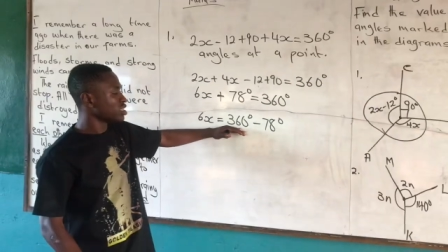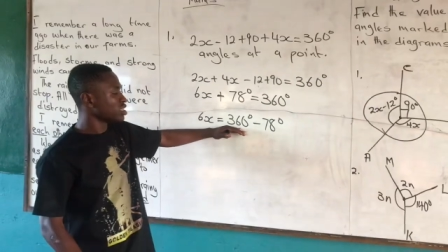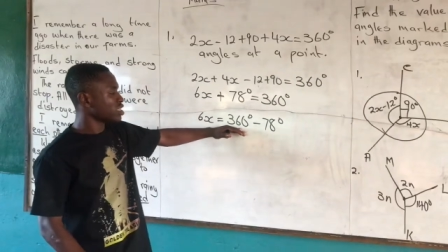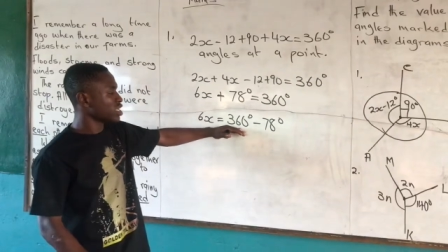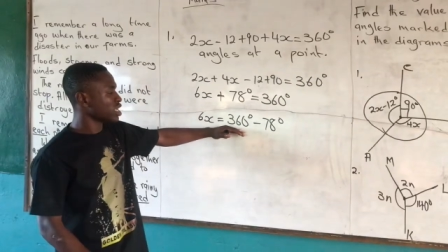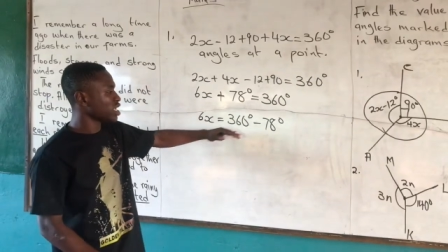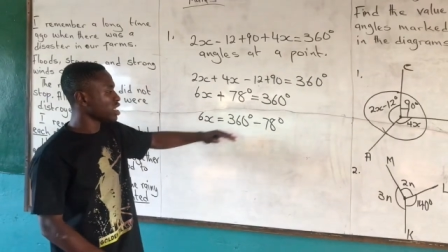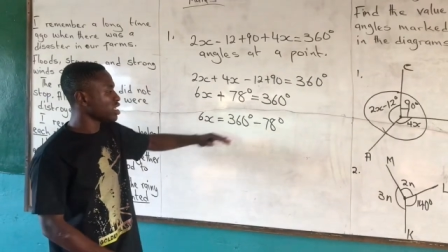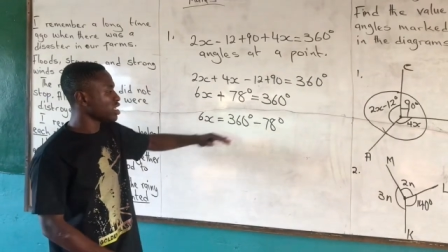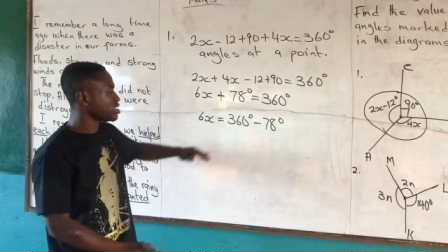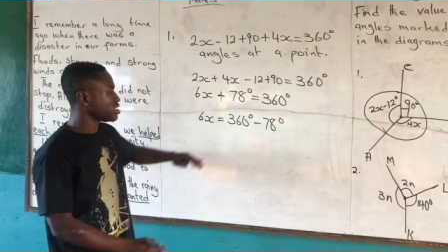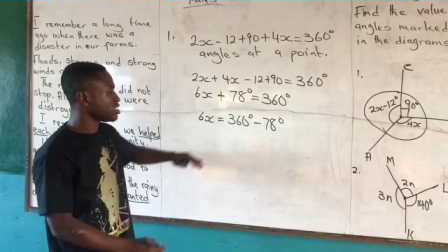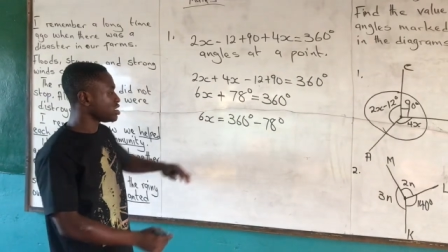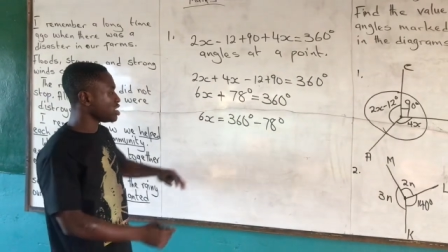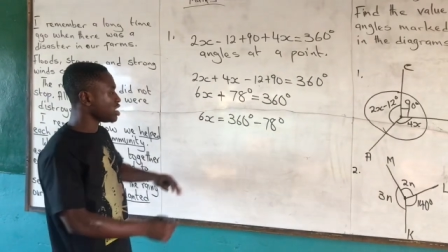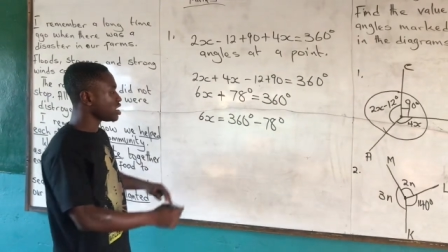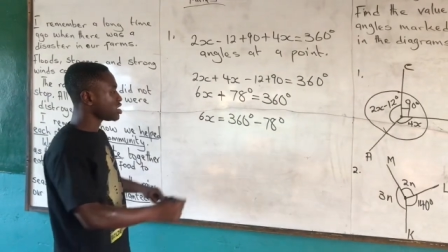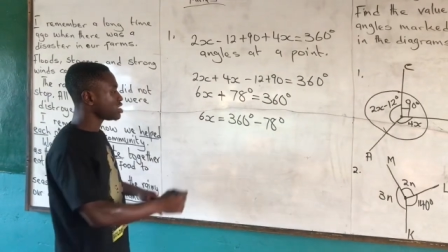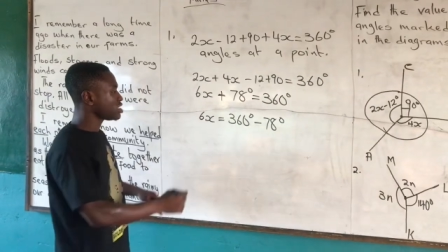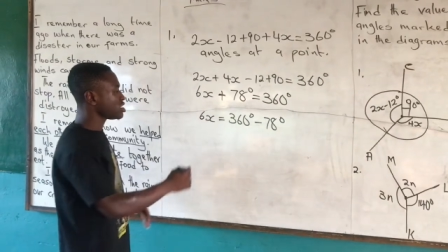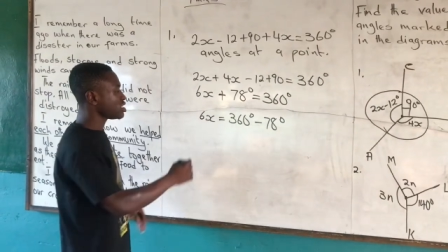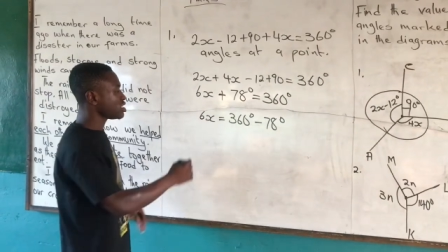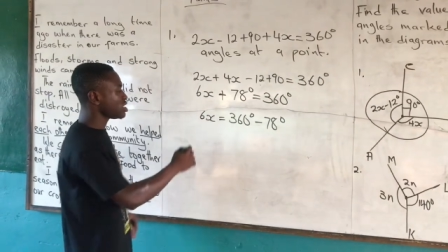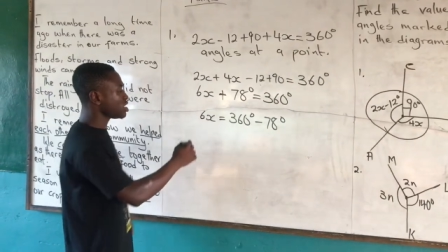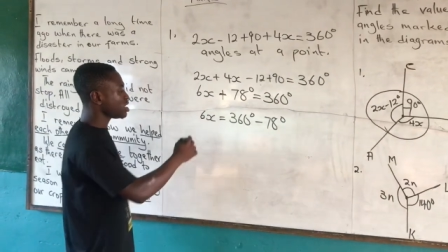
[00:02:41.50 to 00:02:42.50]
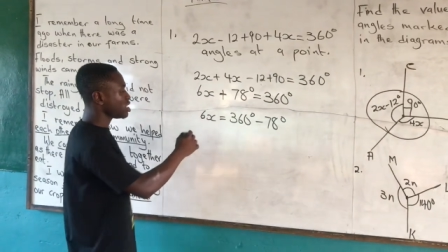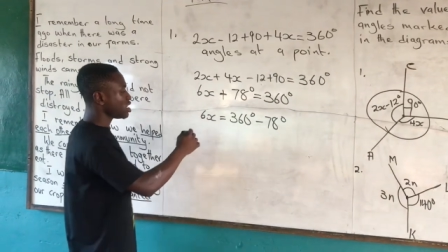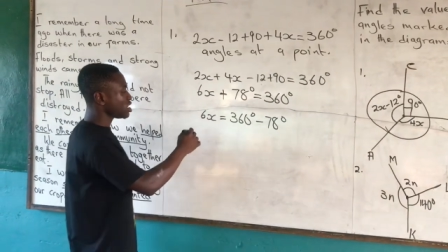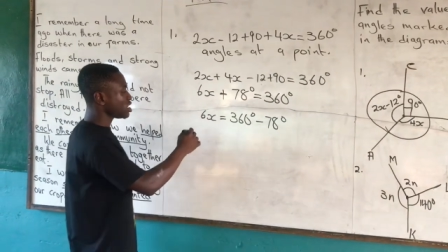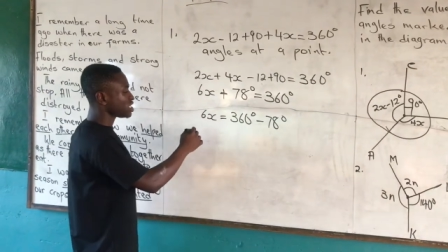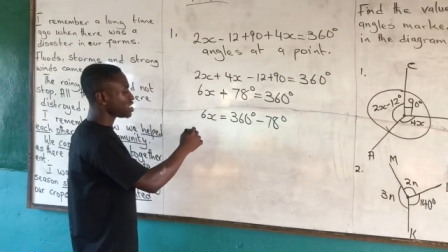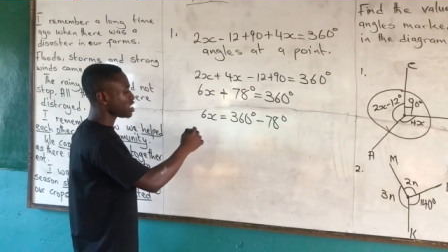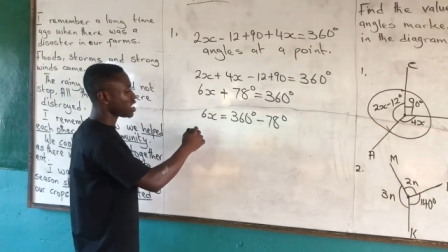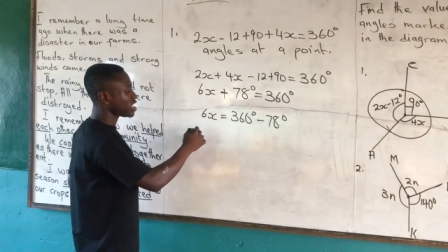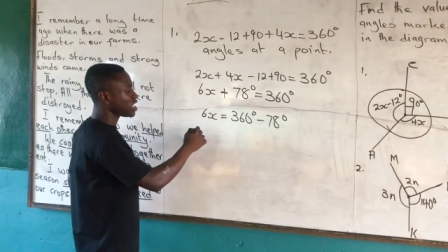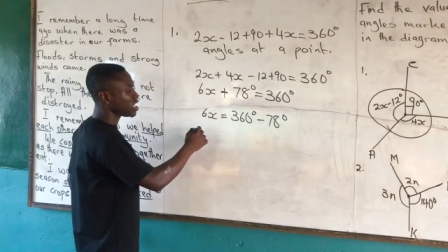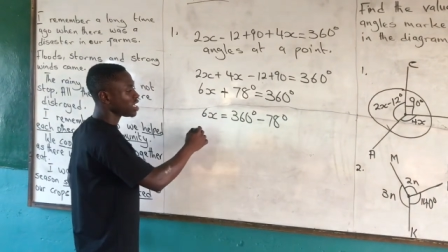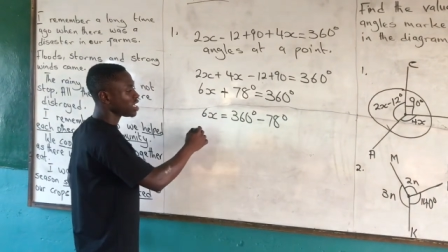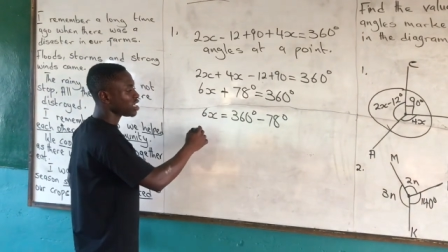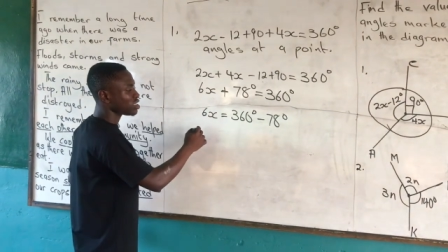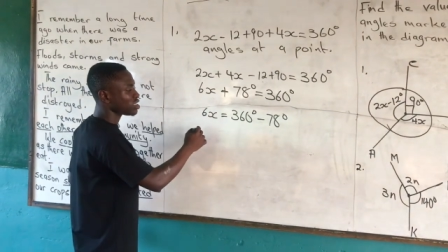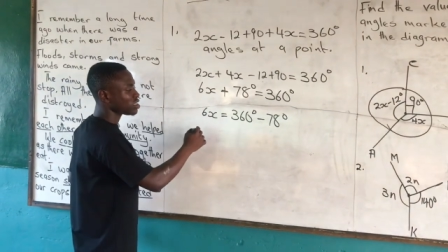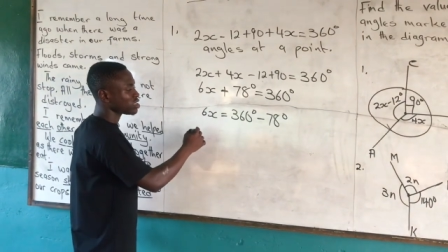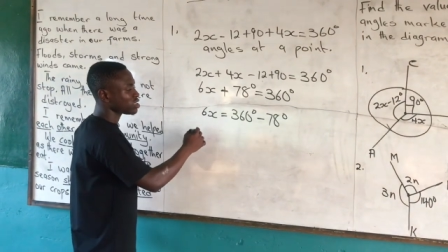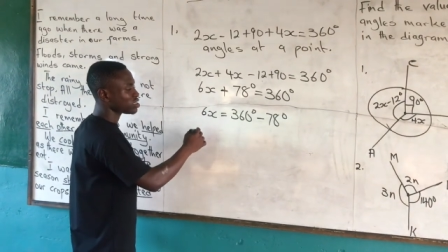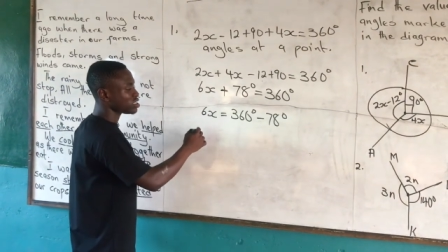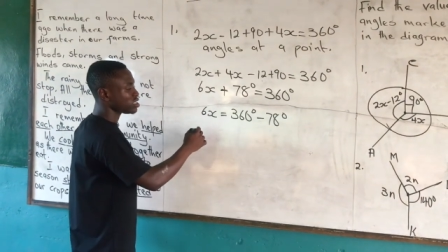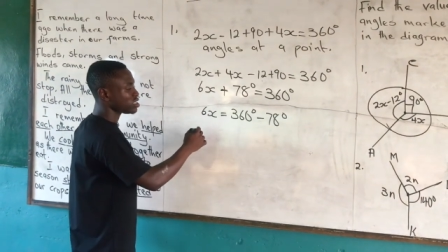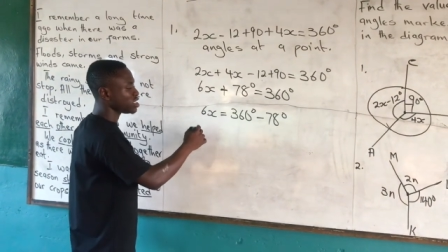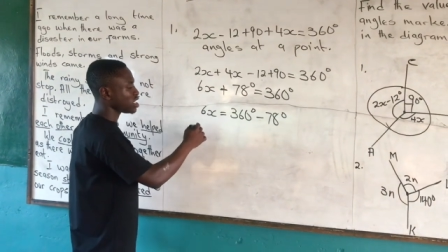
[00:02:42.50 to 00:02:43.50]
360,
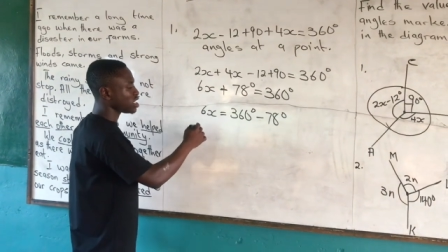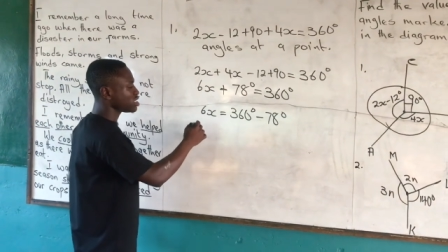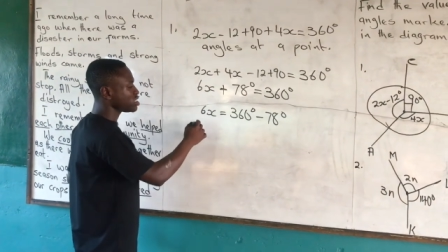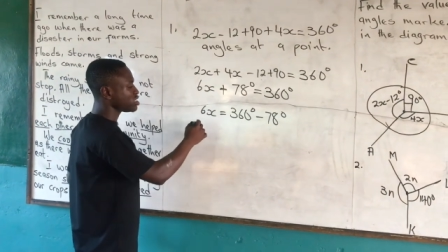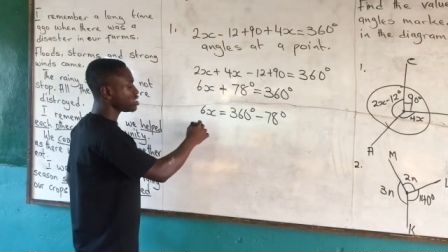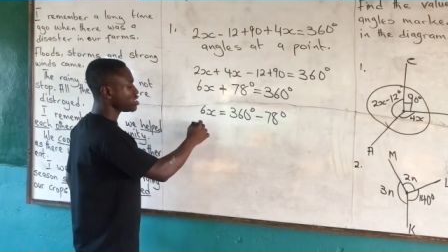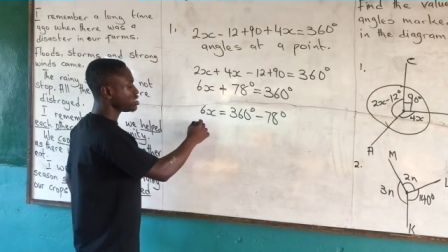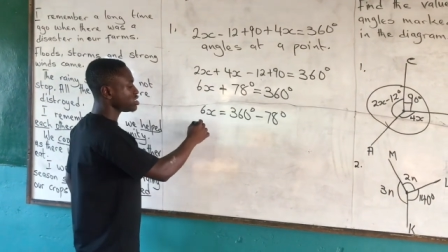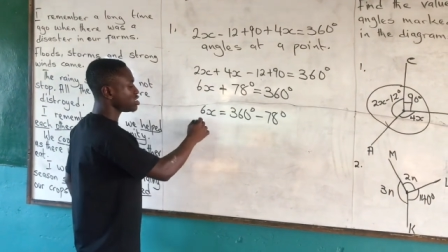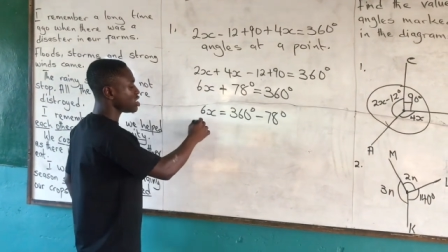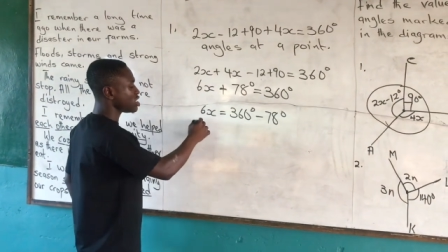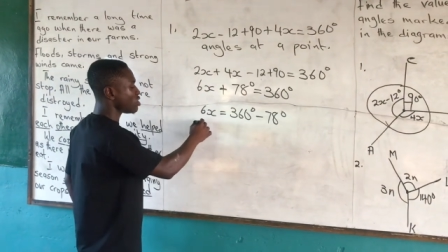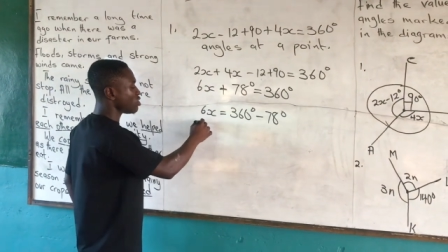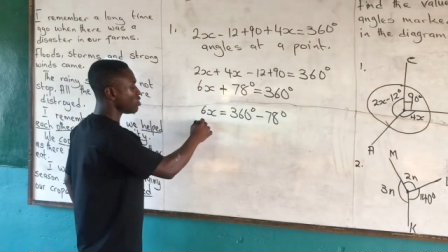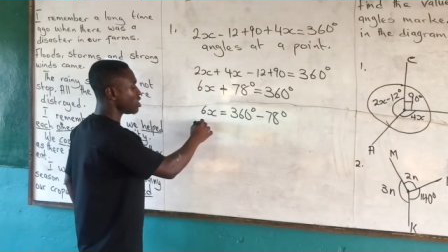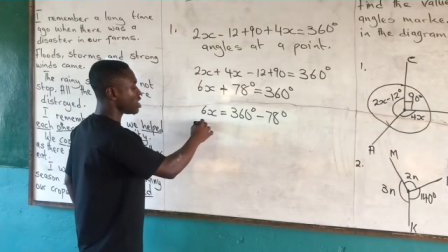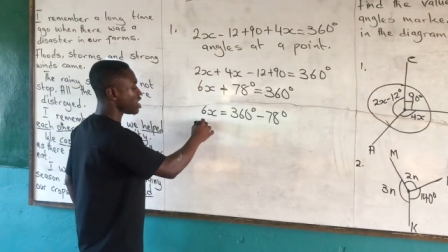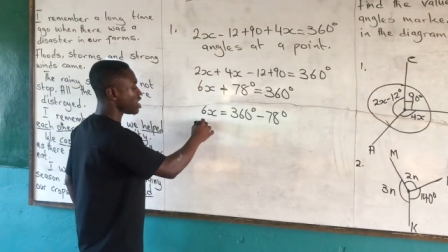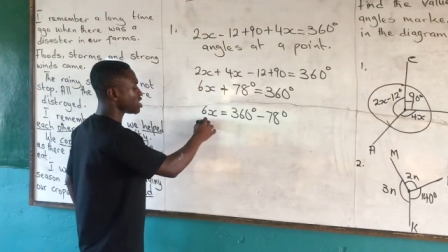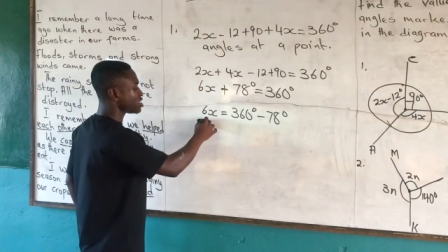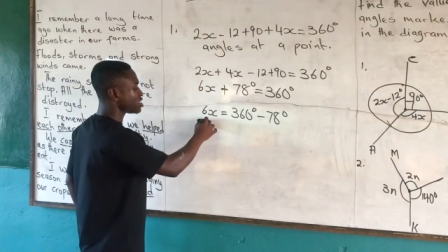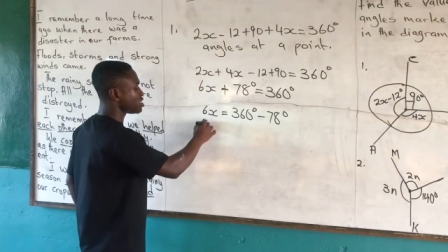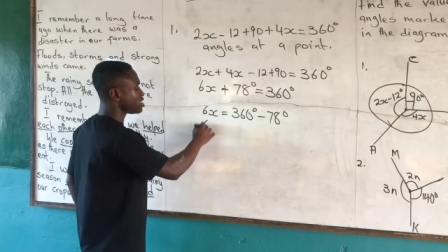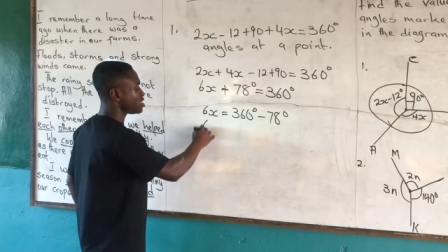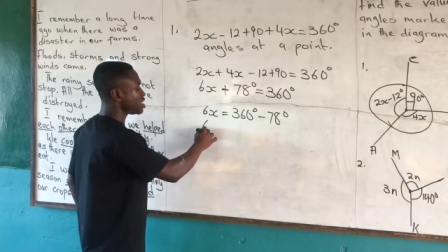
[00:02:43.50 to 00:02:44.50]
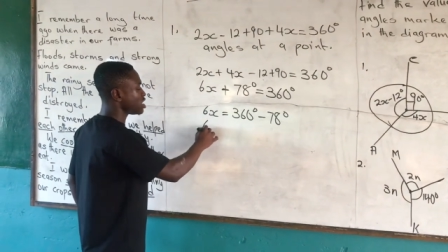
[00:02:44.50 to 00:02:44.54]
that is